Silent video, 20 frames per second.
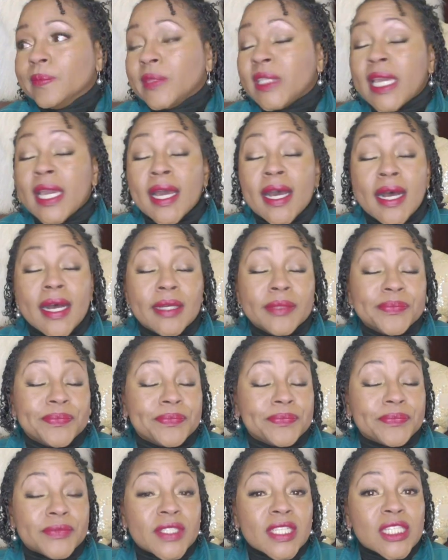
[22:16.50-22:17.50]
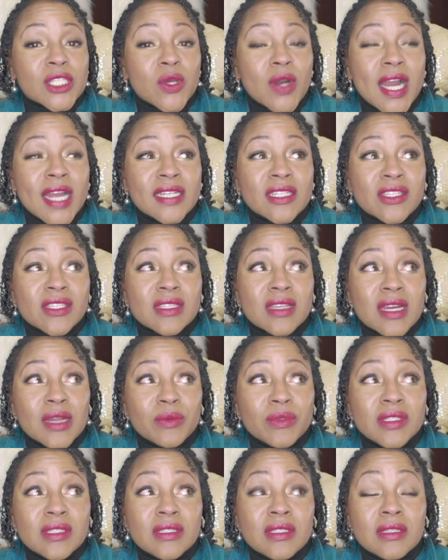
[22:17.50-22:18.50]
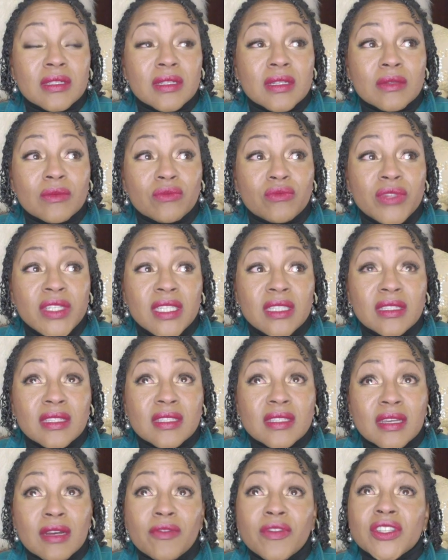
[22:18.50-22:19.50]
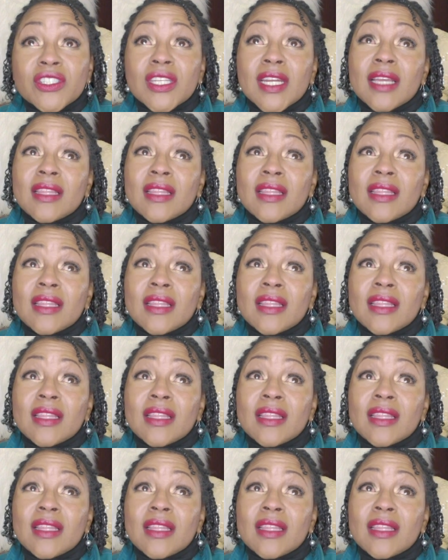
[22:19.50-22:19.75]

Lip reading: Yeah. So I just thought it was really selfish.